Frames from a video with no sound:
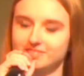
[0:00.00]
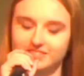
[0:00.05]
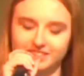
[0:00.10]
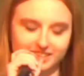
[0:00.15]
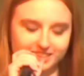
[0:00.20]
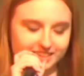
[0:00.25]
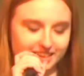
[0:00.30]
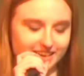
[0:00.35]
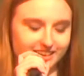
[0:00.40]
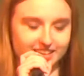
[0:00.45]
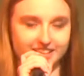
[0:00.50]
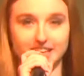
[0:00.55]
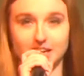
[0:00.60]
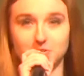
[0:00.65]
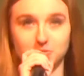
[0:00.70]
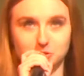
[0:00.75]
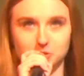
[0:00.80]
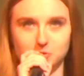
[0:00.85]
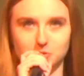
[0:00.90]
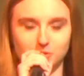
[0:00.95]
decided I
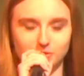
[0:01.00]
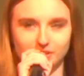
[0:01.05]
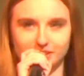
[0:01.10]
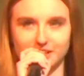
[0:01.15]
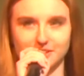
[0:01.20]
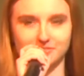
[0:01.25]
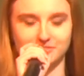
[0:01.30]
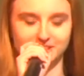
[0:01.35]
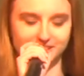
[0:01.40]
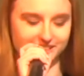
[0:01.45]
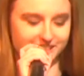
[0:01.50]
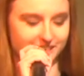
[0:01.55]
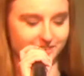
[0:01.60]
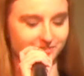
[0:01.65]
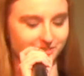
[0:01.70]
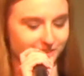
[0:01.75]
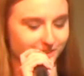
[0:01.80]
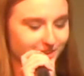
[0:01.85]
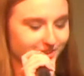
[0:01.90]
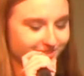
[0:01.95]
was cool enough to sit
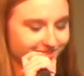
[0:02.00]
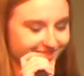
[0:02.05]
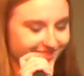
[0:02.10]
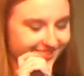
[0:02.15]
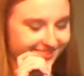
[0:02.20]
with her.